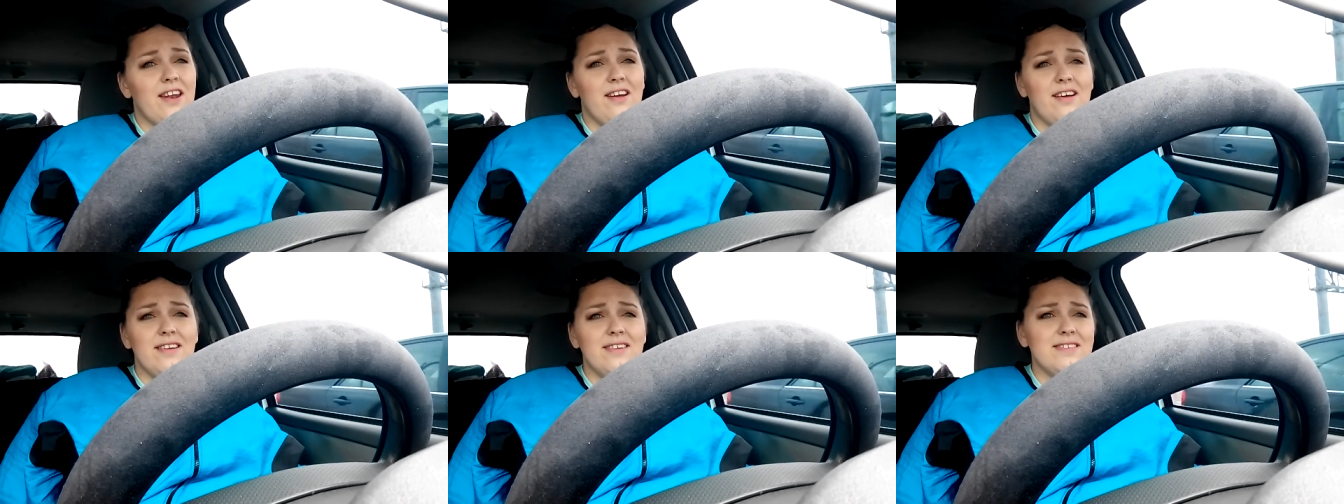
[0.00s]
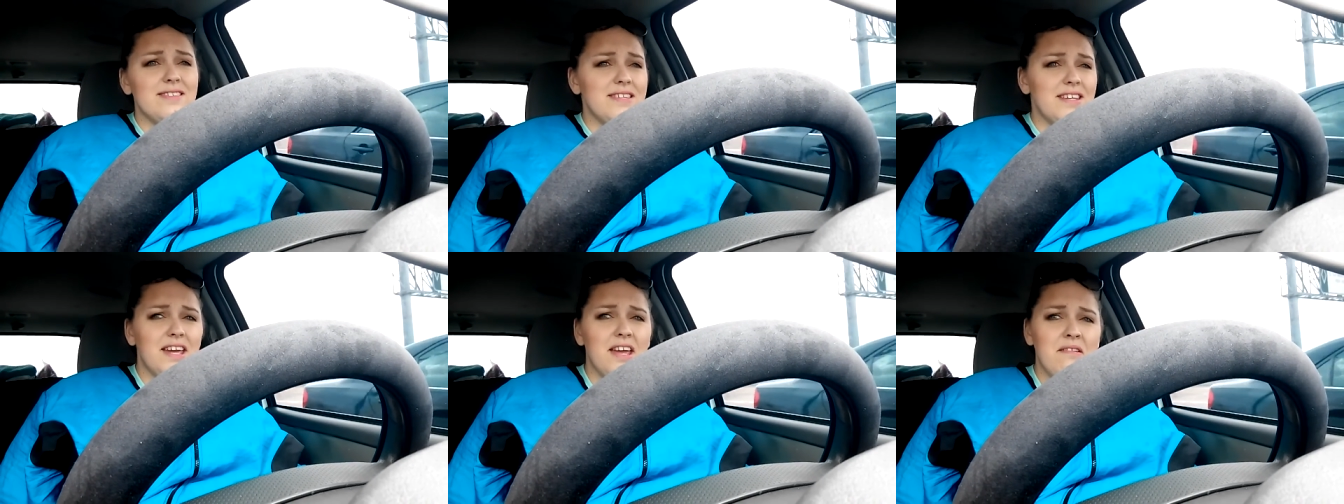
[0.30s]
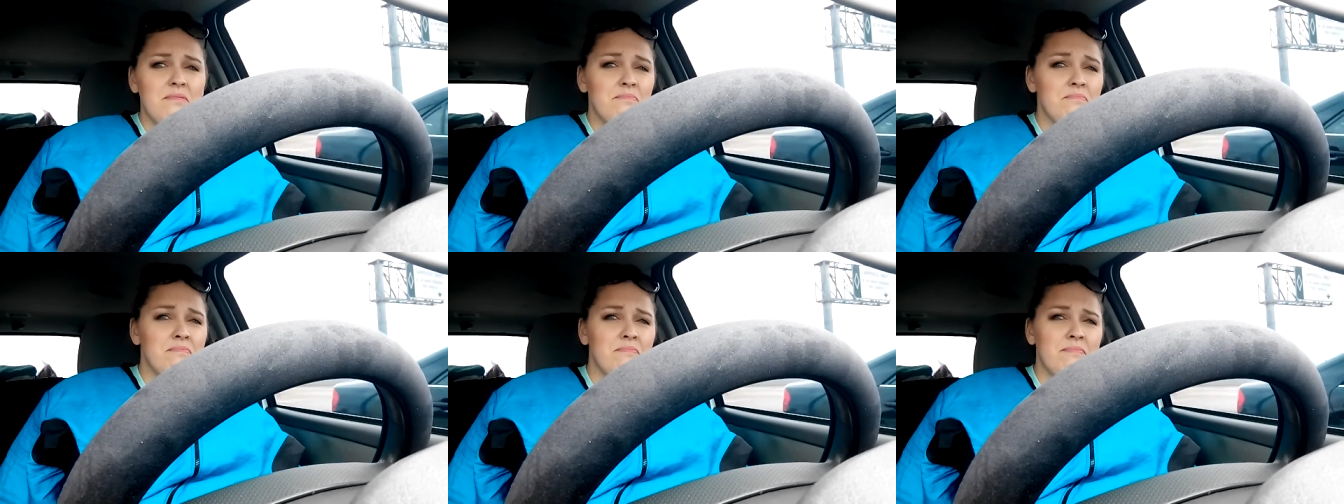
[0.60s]
And
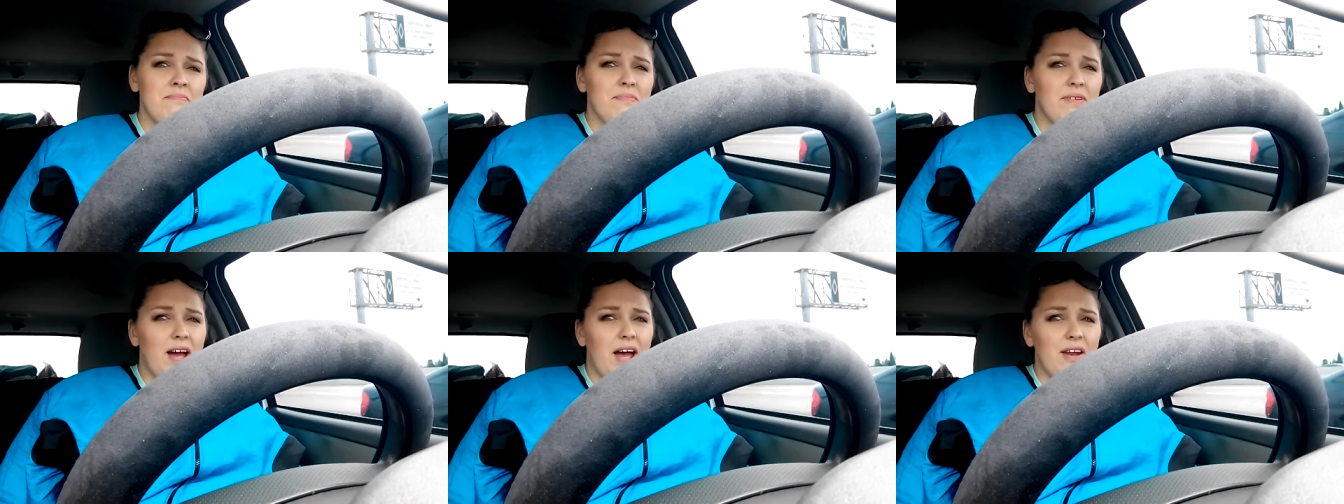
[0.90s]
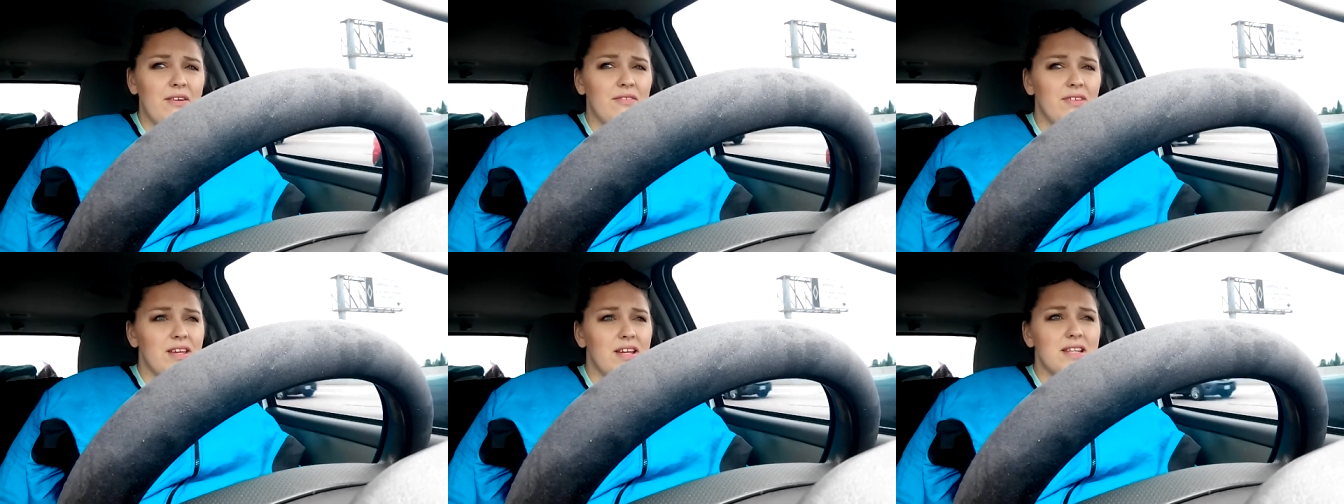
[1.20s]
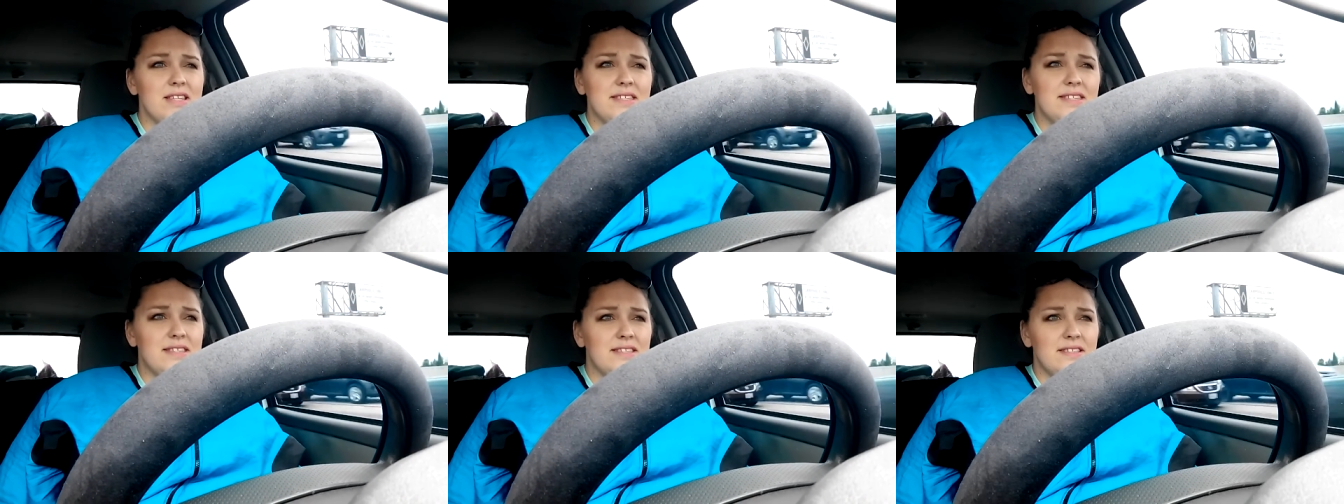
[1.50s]
honestly, I don't
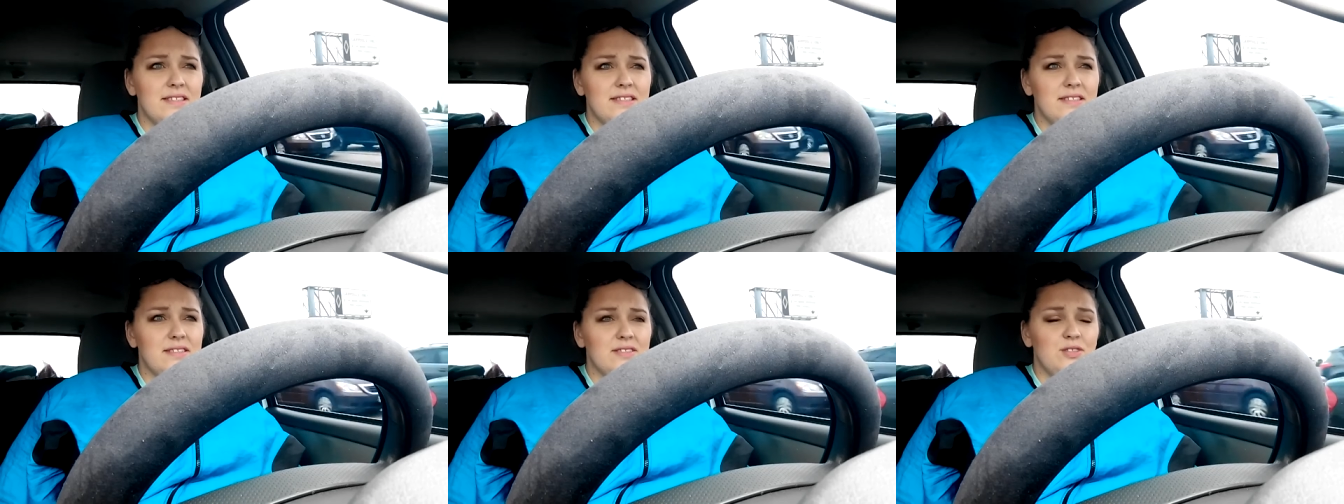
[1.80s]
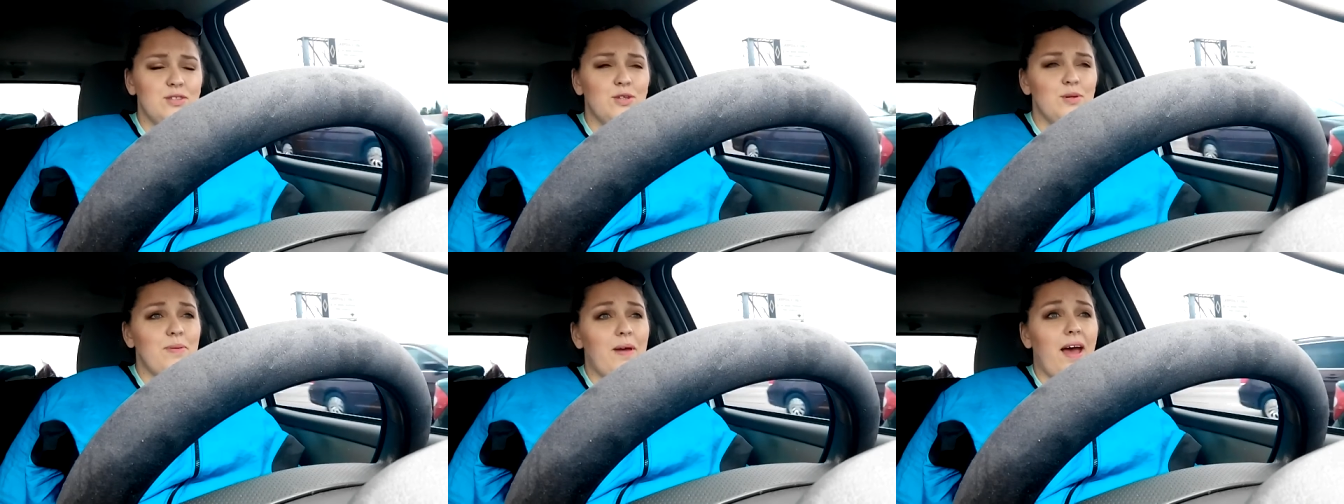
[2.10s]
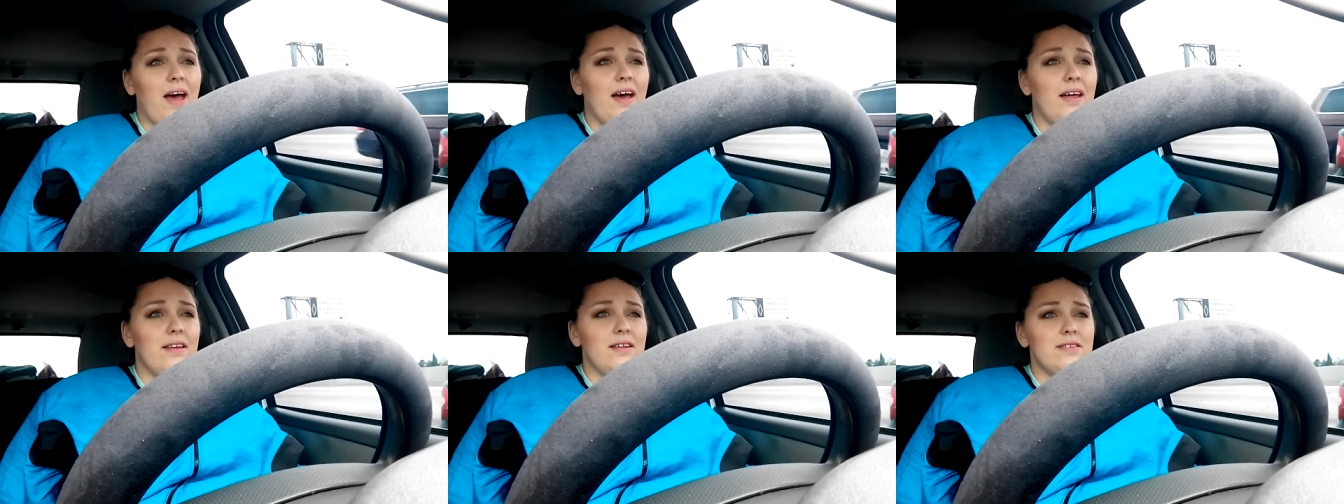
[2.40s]
think it's too
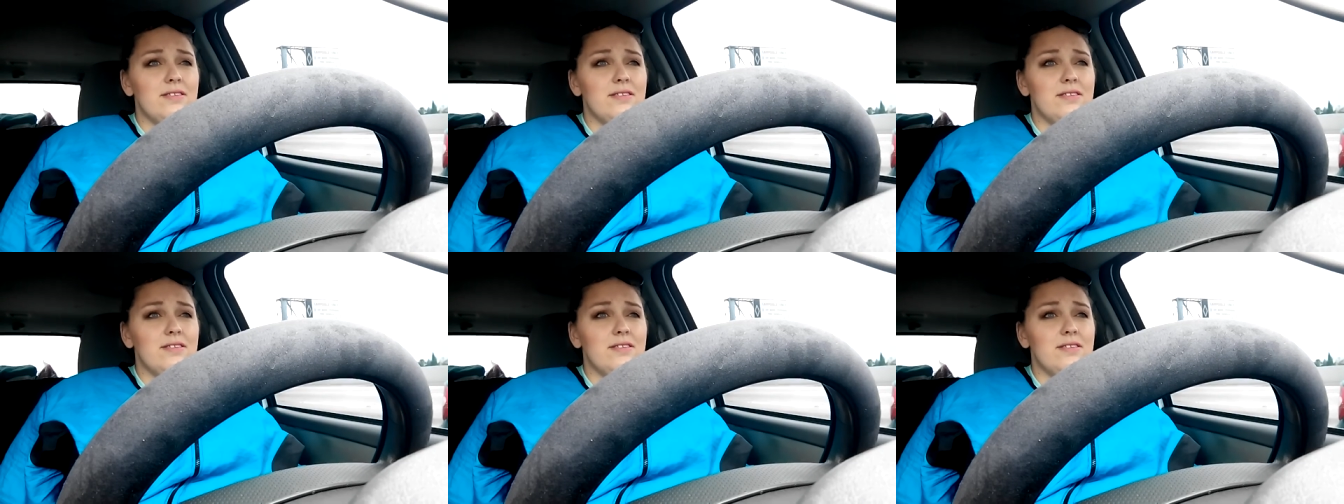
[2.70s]
bad.